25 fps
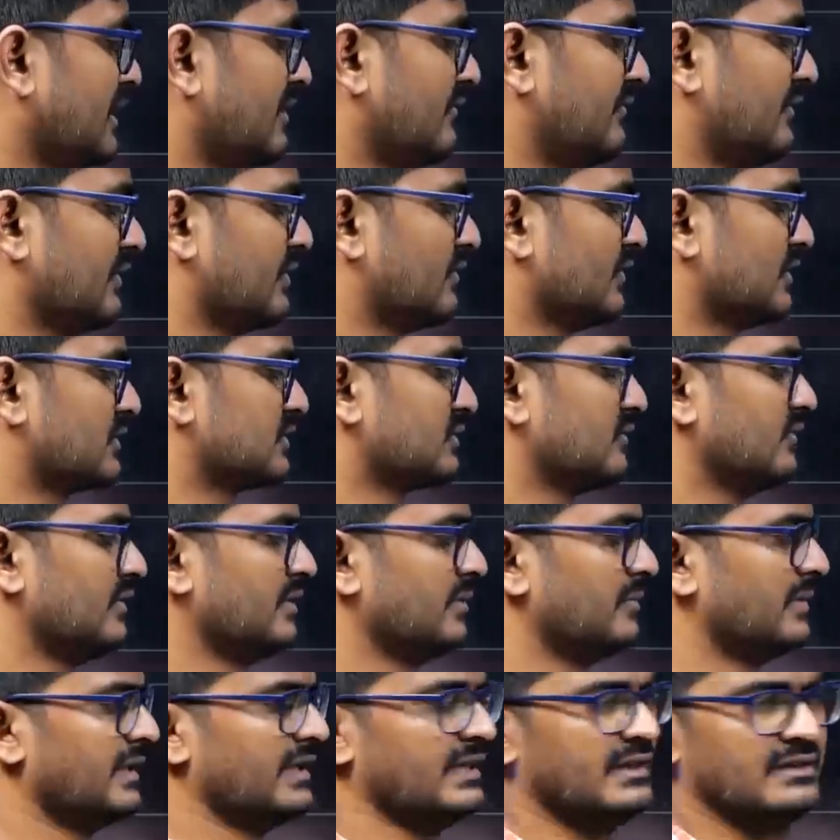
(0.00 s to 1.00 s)
F equals to
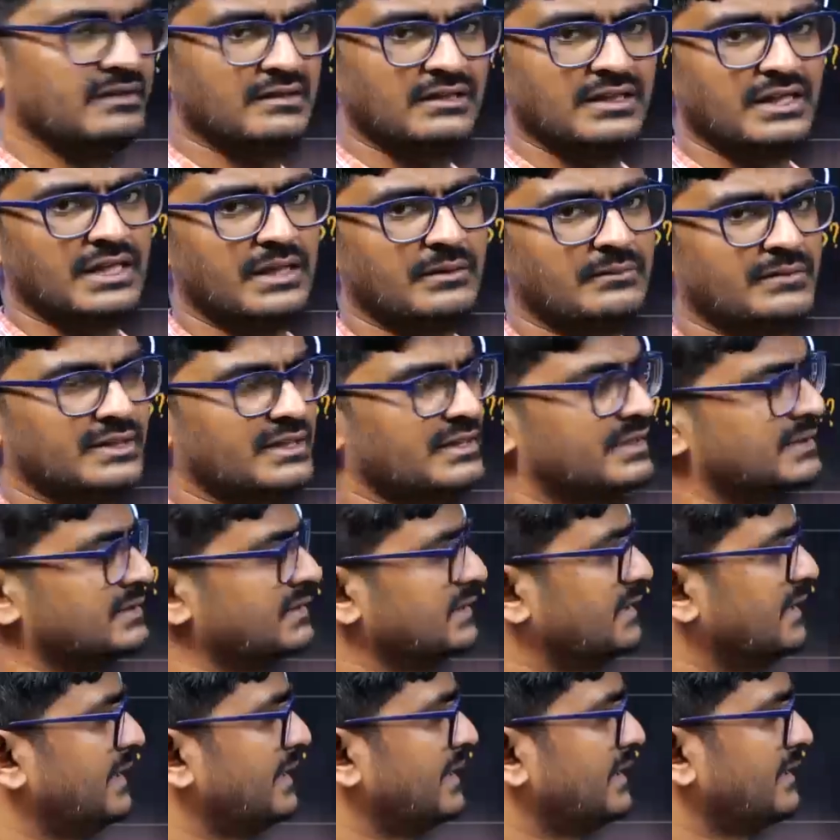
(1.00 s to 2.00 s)
V by lambda. That's
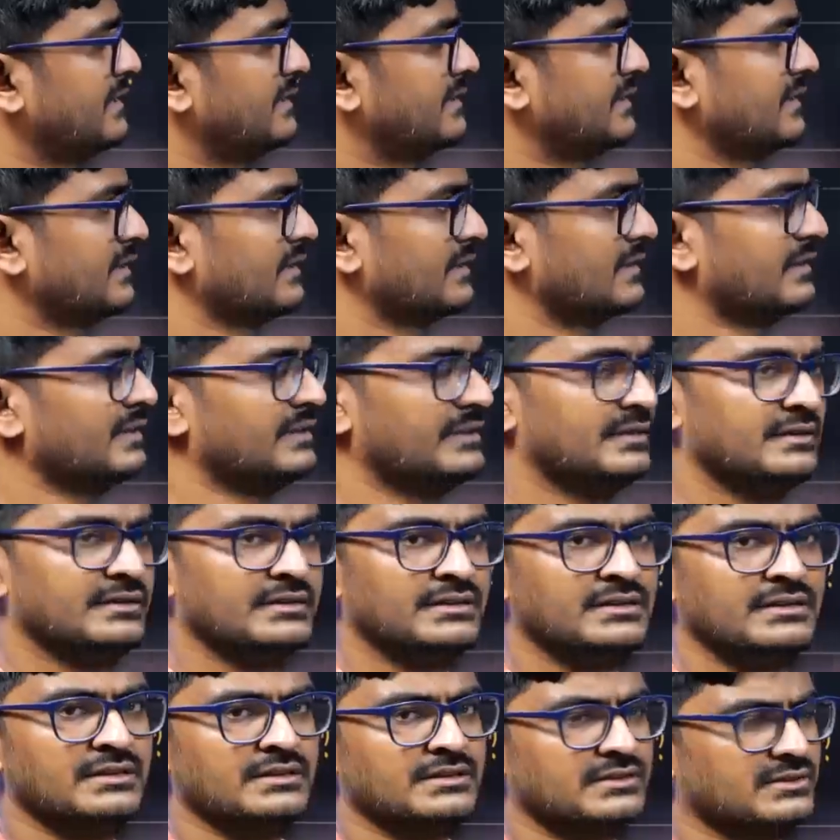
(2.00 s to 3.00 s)
a direct thing, right?
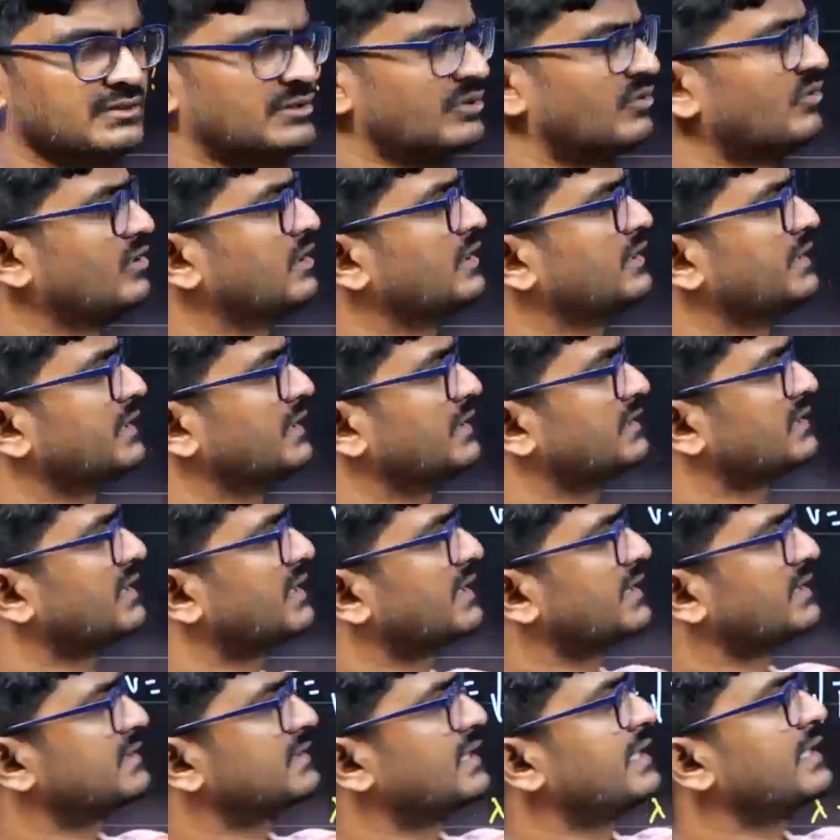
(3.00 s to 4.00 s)
So the only thing is
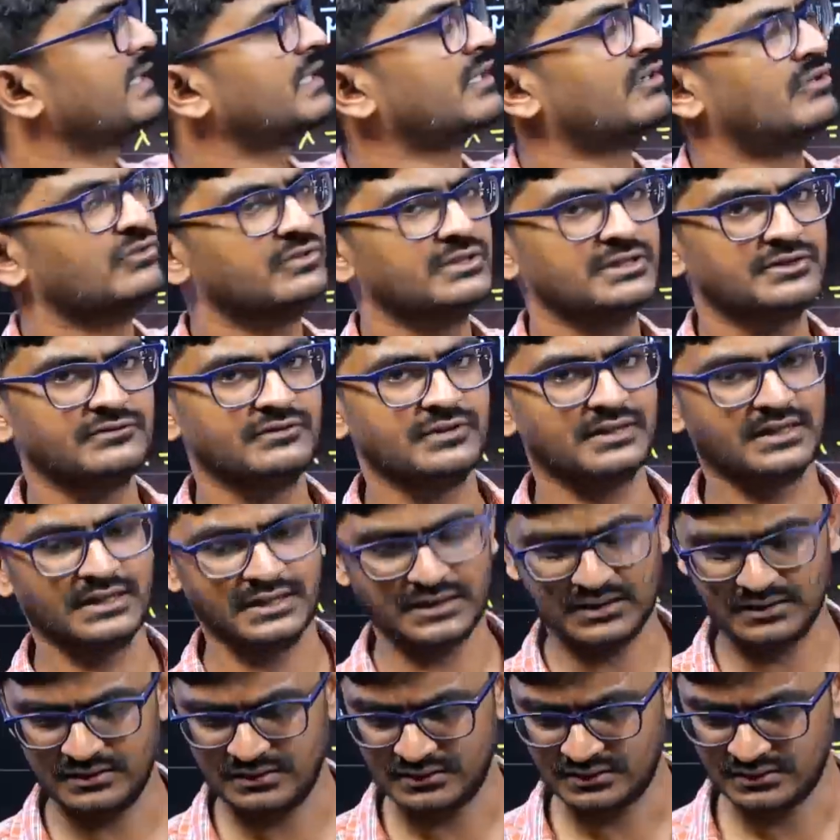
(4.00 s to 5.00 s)
understanding how this
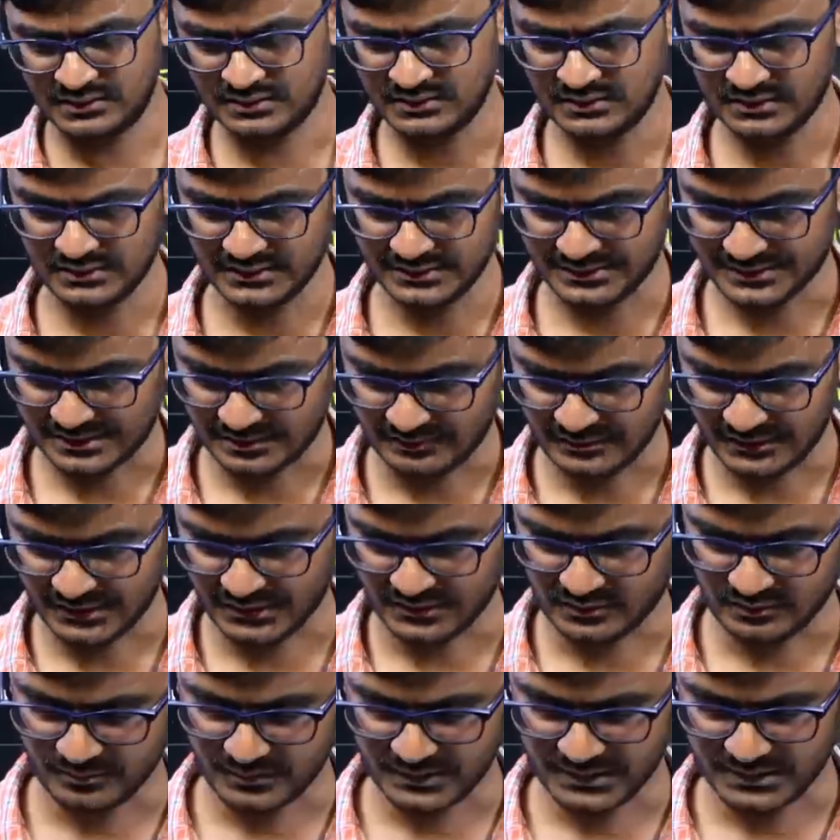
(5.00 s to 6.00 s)
figure is coming
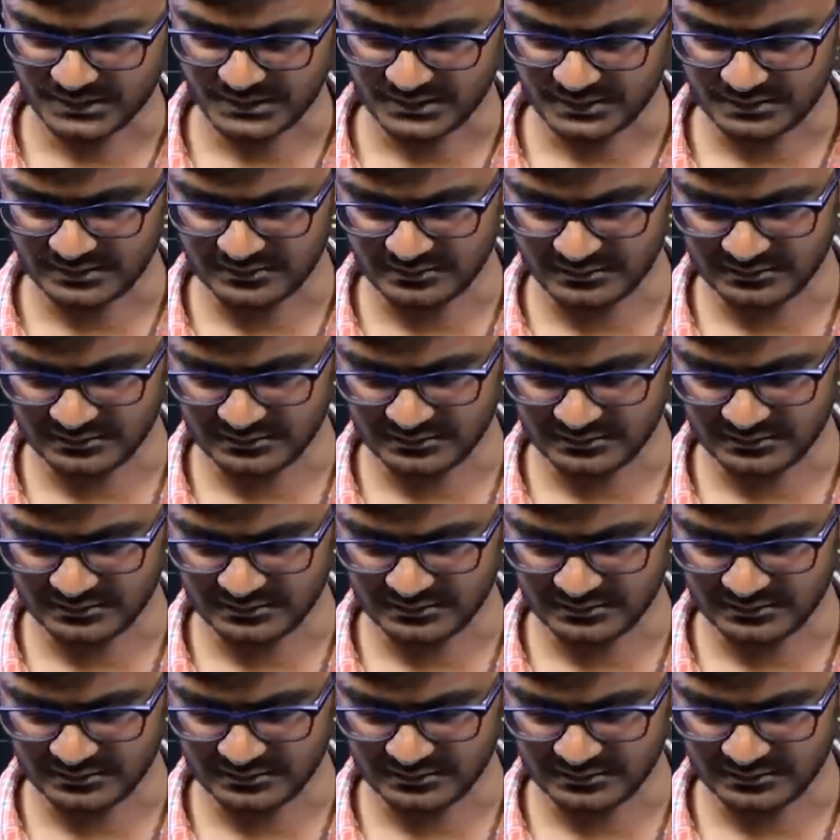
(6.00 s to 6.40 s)
into picture.